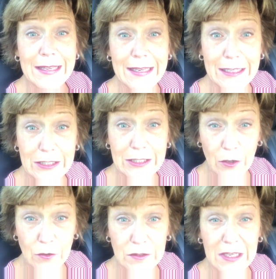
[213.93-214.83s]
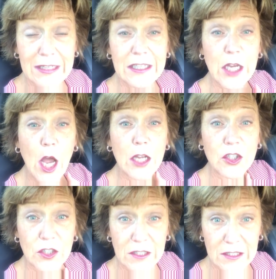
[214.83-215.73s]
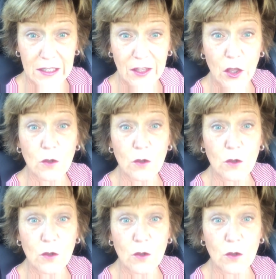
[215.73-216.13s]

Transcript: ketones endogenously,